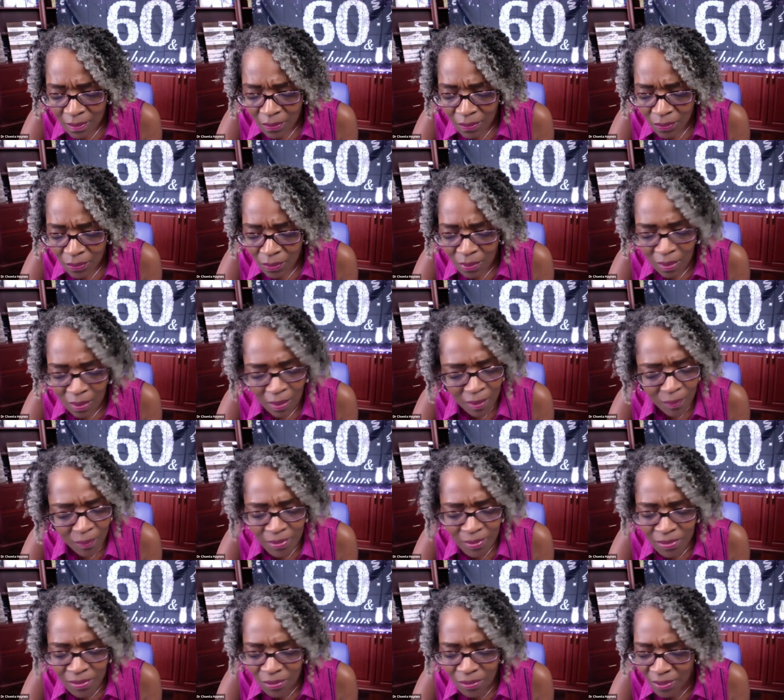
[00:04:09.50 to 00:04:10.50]
We're going to be
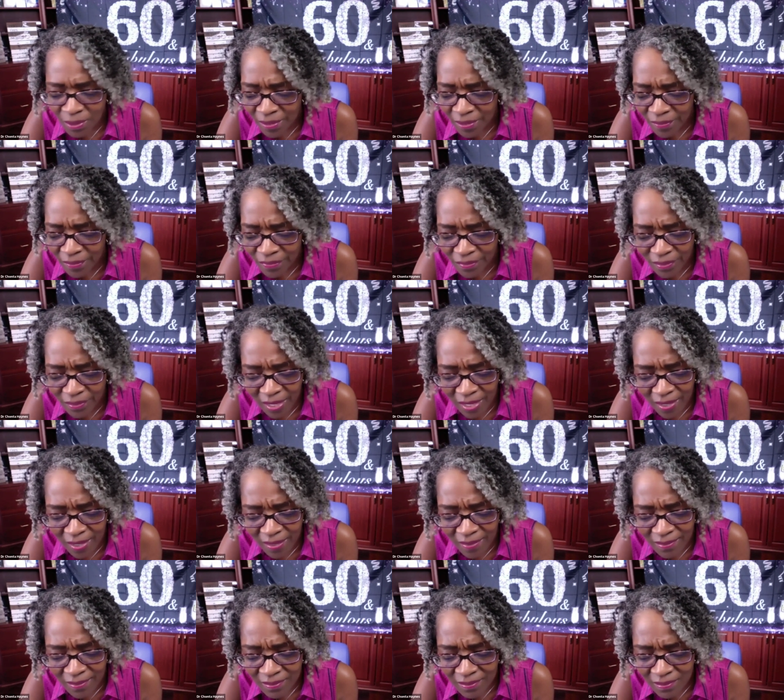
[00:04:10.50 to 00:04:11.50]
so careful, God,
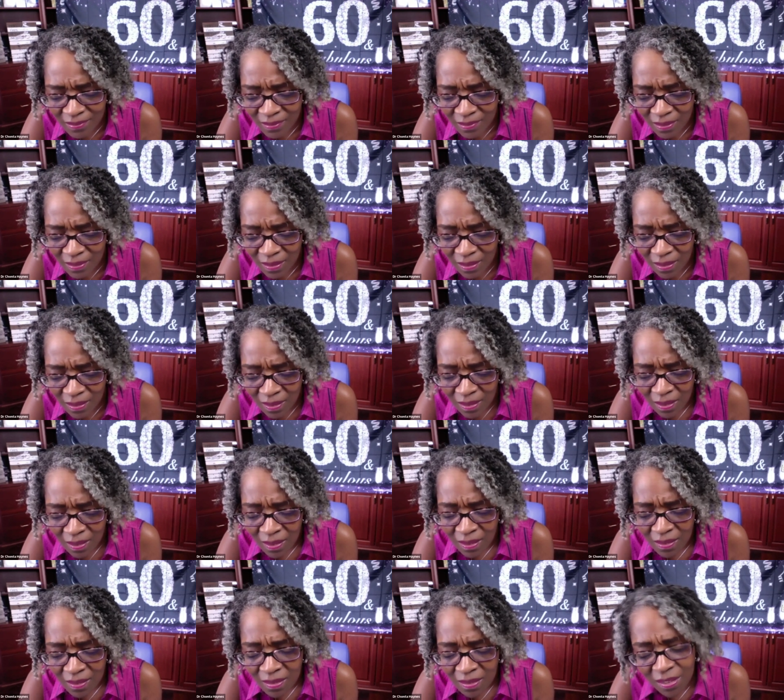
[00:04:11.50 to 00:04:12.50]

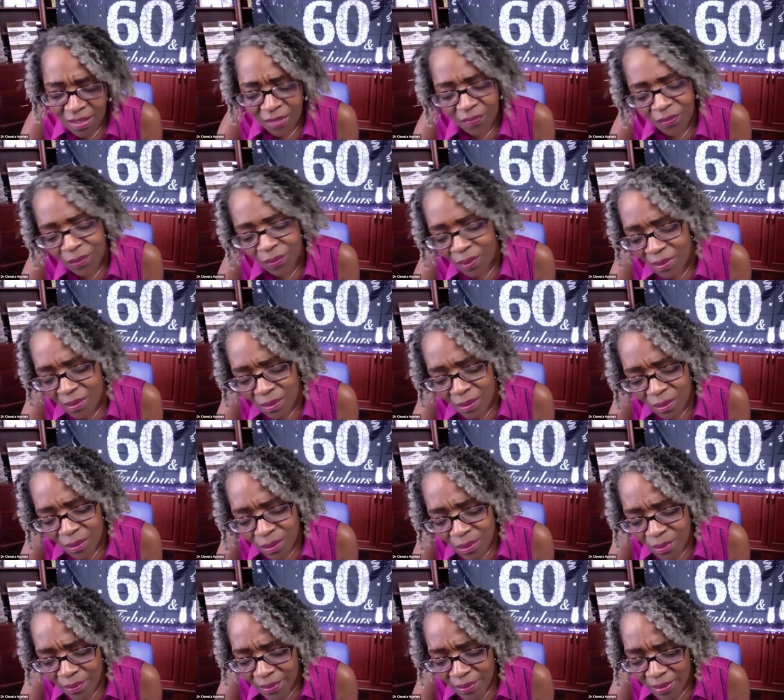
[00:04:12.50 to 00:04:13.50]
to give you all the
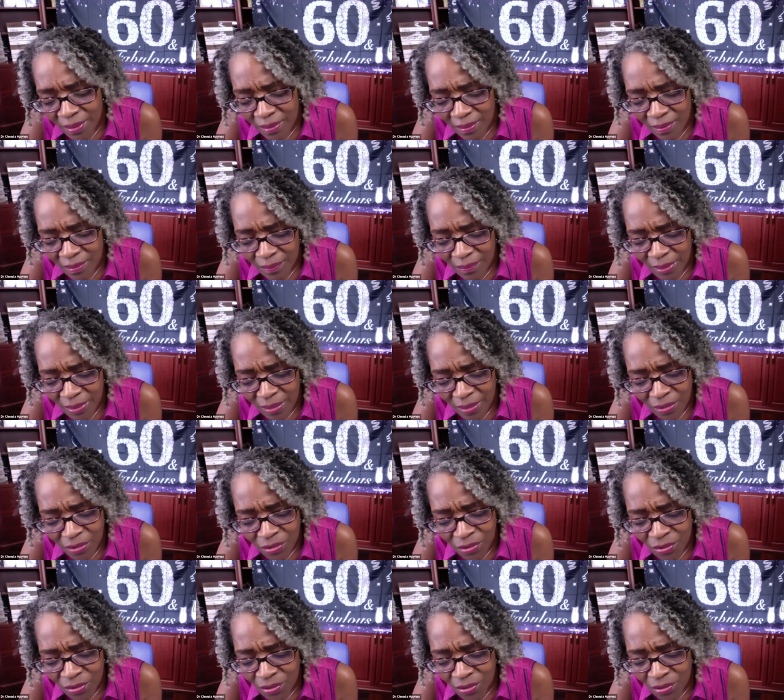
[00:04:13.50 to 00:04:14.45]
glory because you so